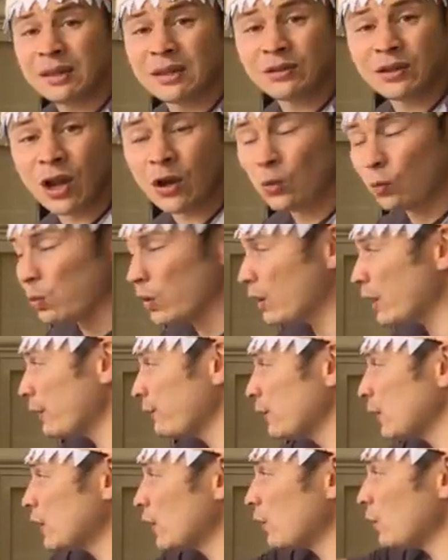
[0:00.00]
don't worry
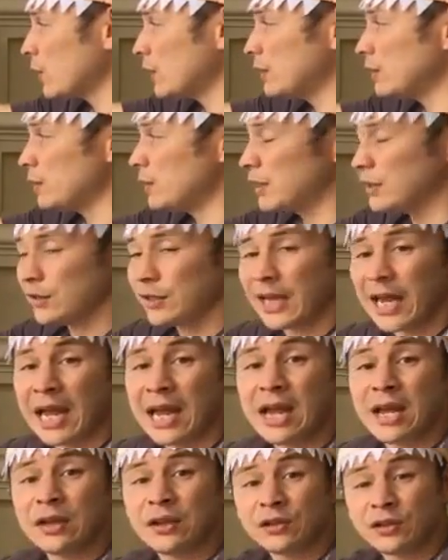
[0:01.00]
if you don't want to do this
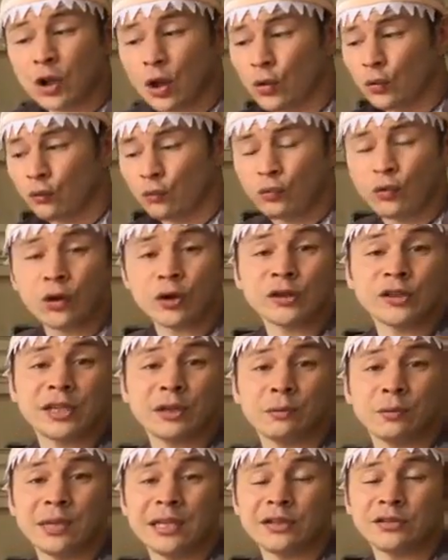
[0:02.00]
yet. Don't rush
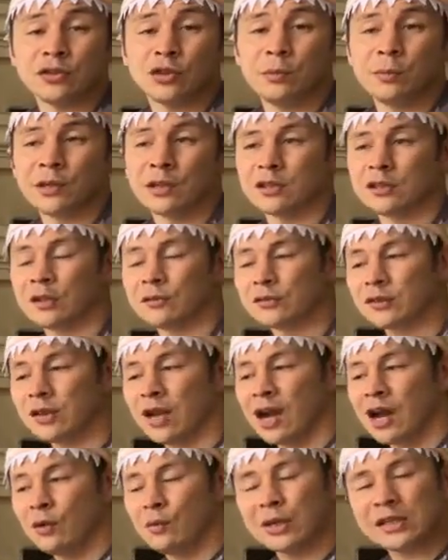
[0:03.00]
it with these NUMICONs. I've
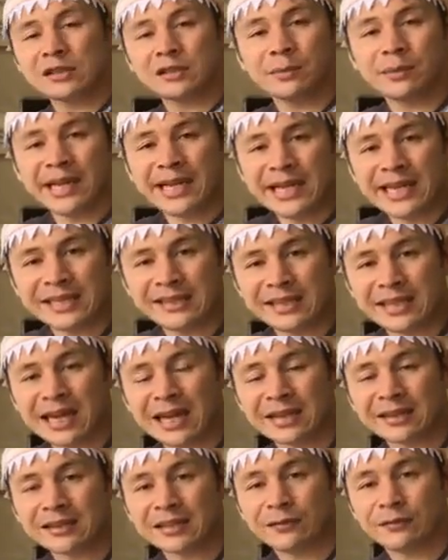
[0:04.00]
started with some easy
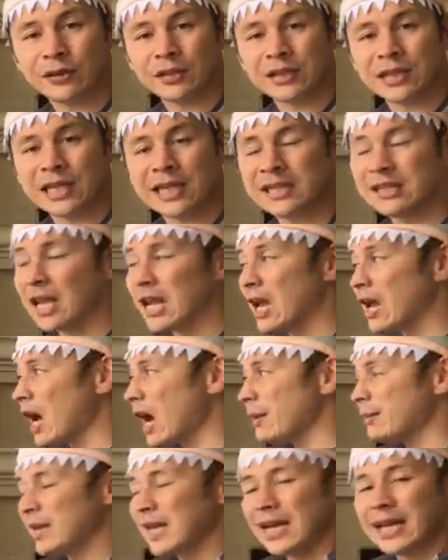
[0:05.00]
activities.
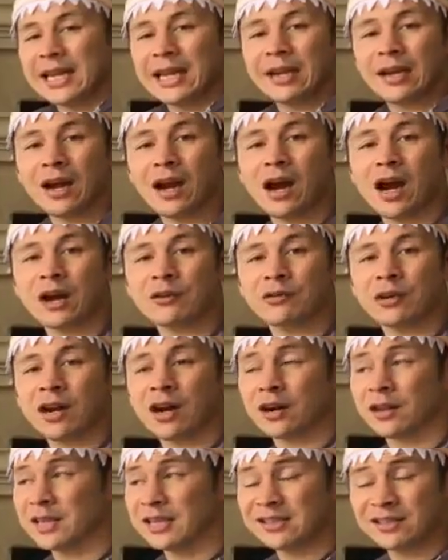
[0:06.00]
I'm getting it harder and
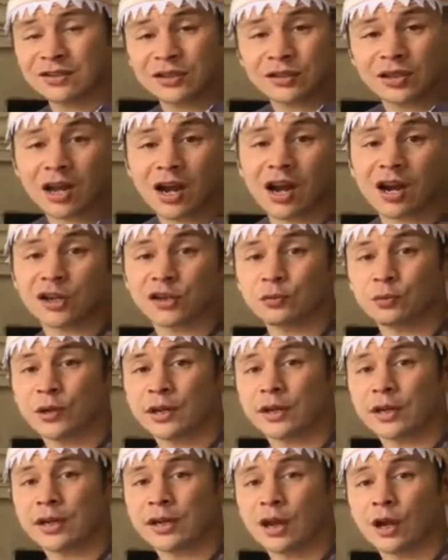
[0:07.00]
harder. This is as hard as we're
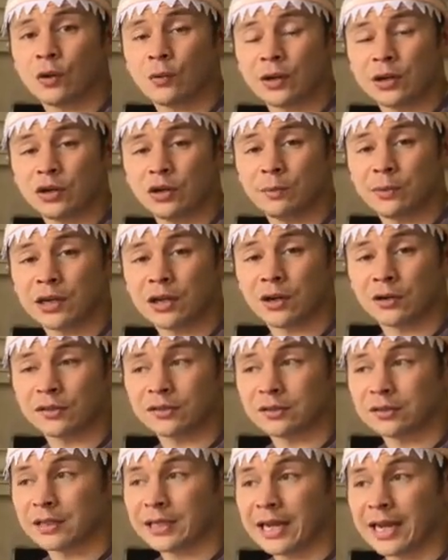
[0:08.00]
going to go with
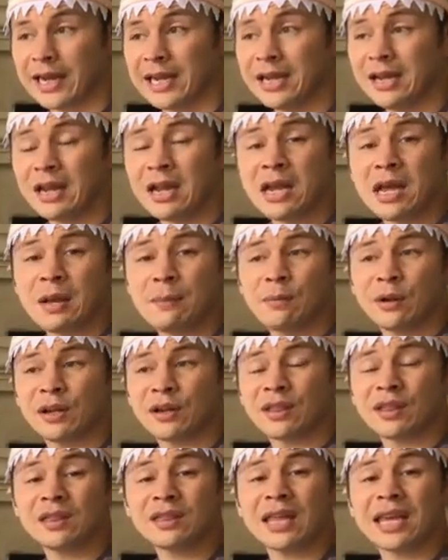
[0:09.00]
NUMICONs today.
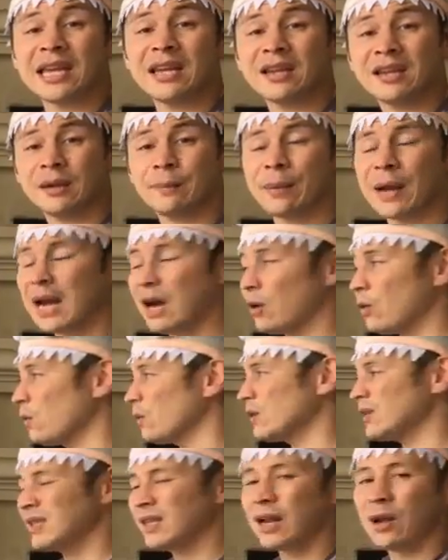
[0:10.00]
But think about,